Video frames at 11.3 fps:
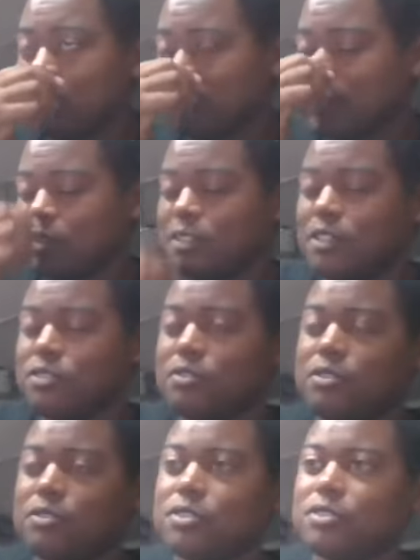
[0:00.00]
that's
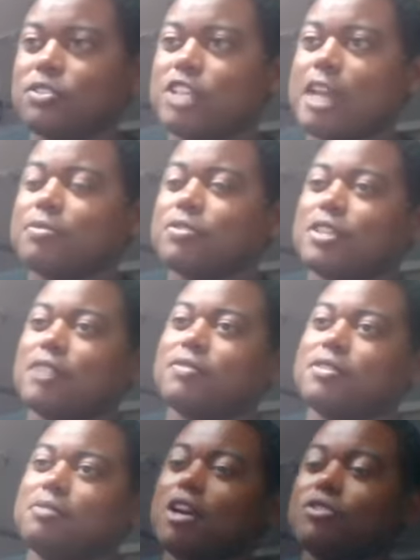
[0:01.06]
introduced in chapter
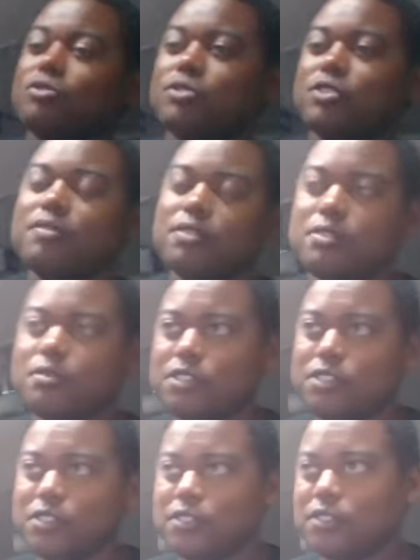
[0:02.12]
7, module 7,
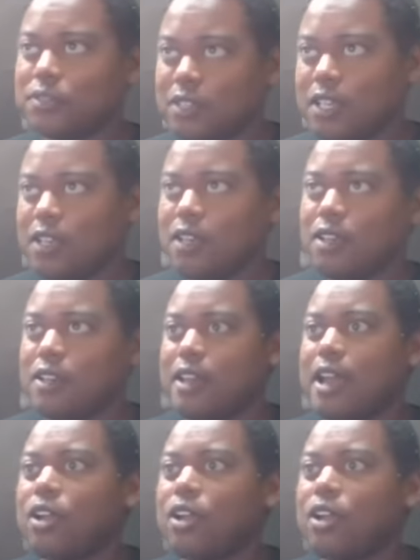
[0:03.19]
which is not